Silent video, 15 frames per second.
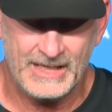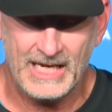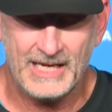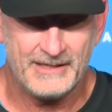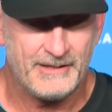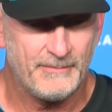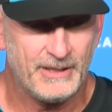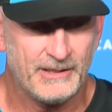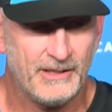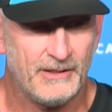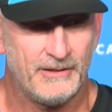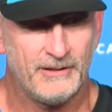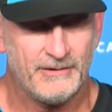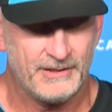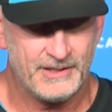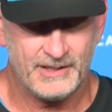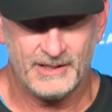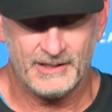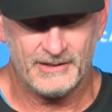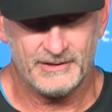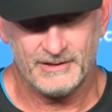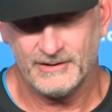Yeah, it's a big deal. You could see
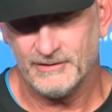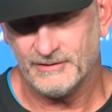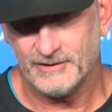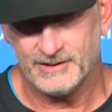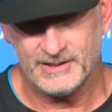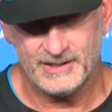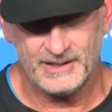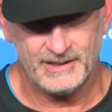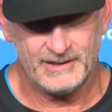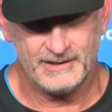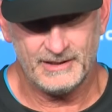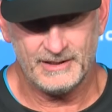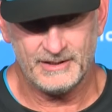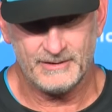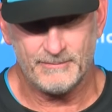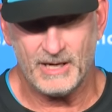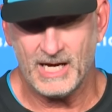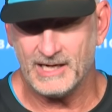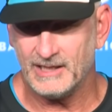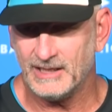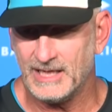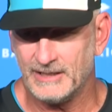it in his
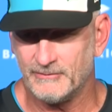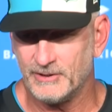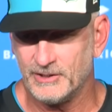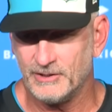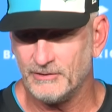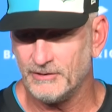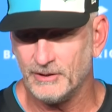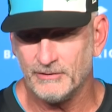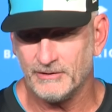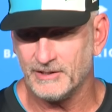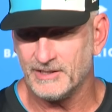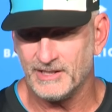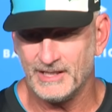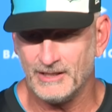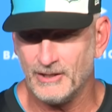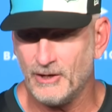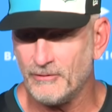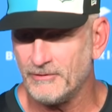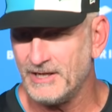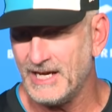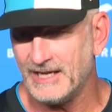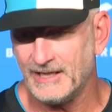body language. You could see no
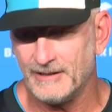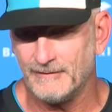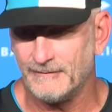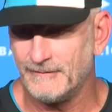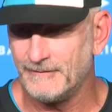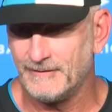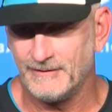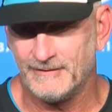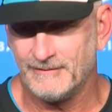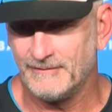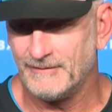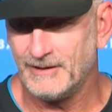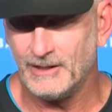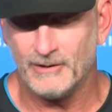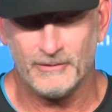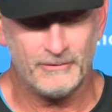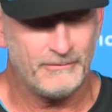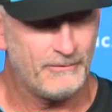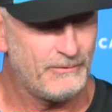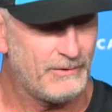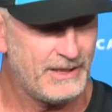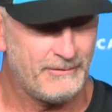negative, you know,
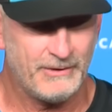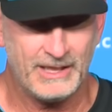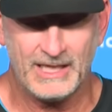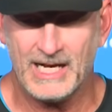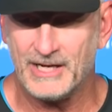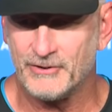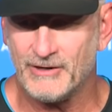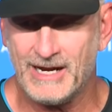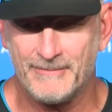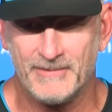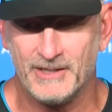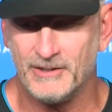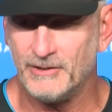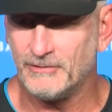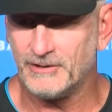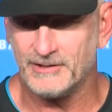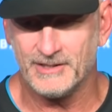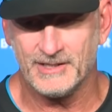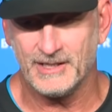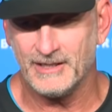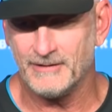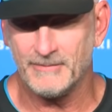when a guy dropped it, you could
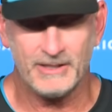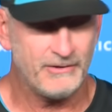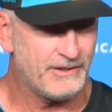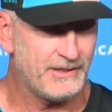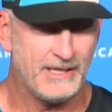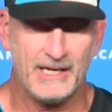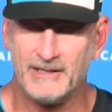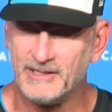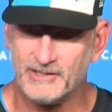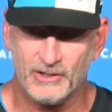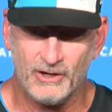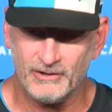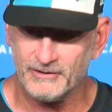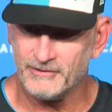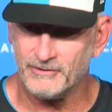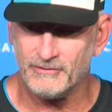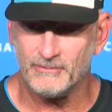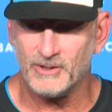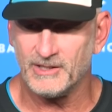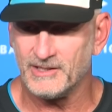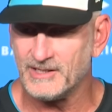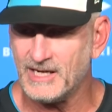see him. And he's talking to
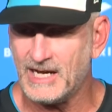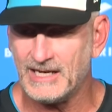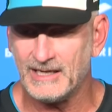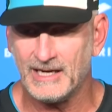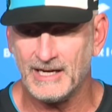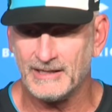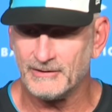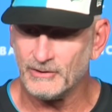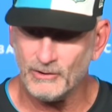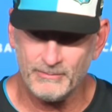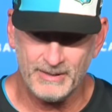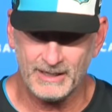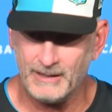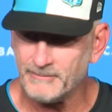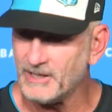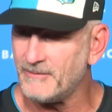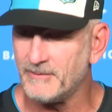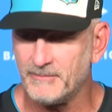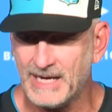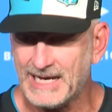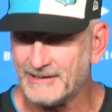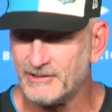him on the sideline, go, I'm
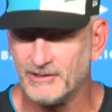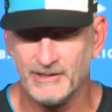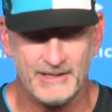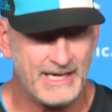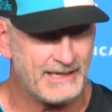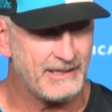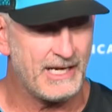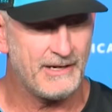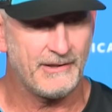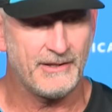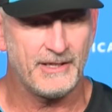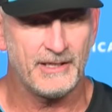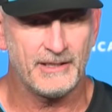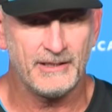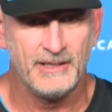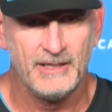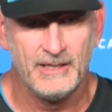coming back to you, that kind of thing.